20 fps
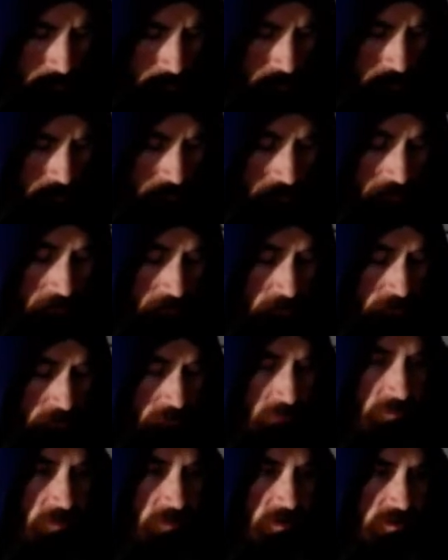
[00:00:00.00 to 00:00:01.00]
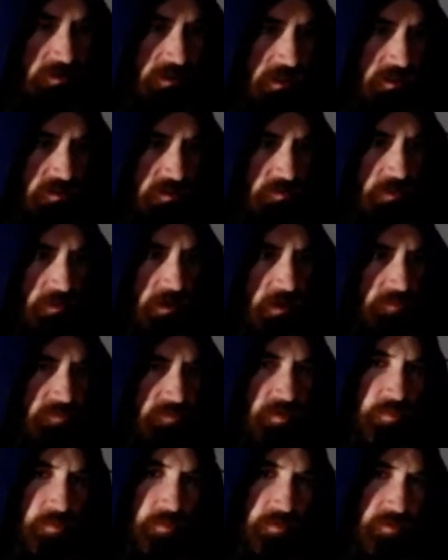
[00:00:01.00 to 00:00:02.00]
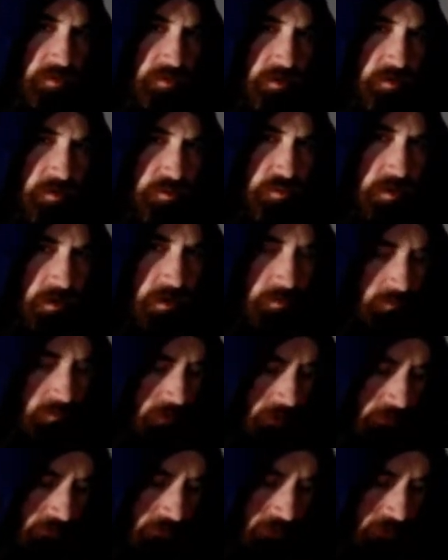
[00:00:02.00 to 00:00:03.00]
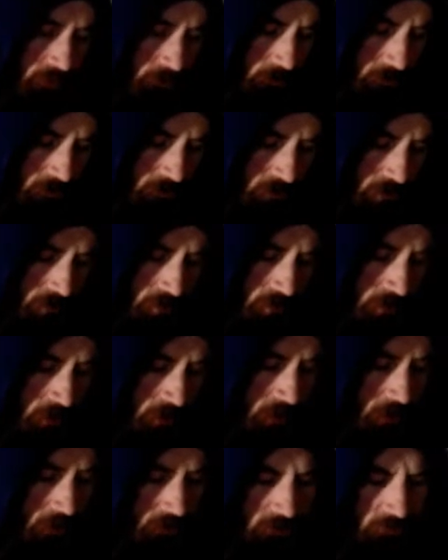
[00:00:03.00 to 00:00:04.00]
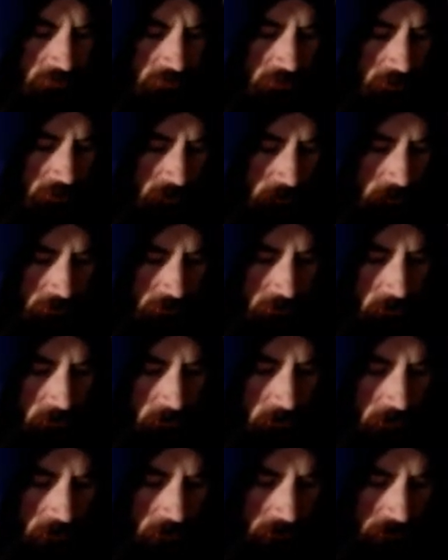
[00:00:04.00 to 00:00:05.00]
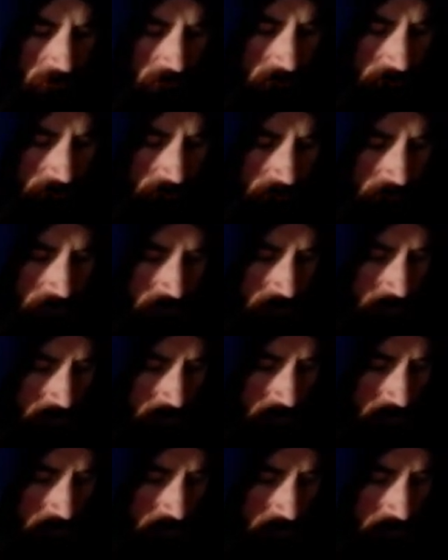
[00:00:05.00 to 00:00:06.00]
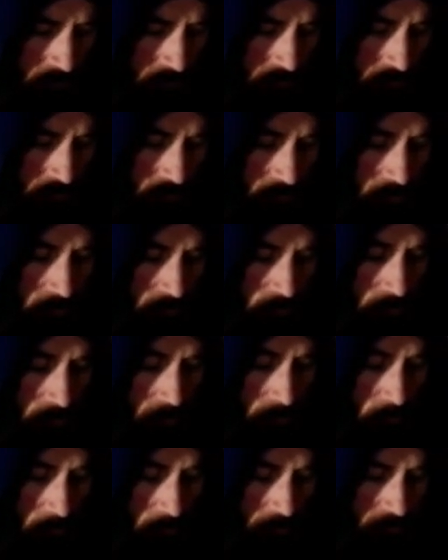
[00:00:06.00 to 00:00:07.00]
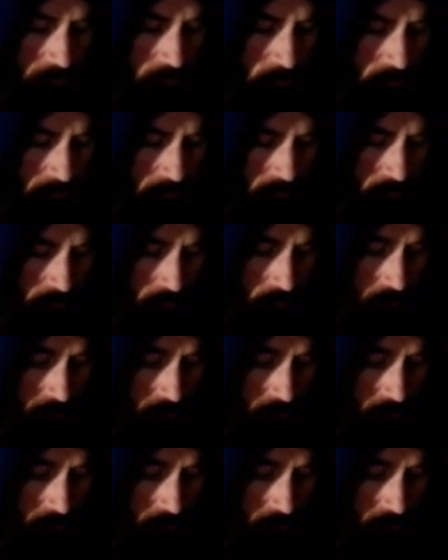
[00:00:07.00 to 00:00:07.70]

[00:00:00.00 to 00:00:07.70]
that you know does that change, it really helps out with your ear training, really helps you out with just hearing what's going on. So I got my 1 chord going to my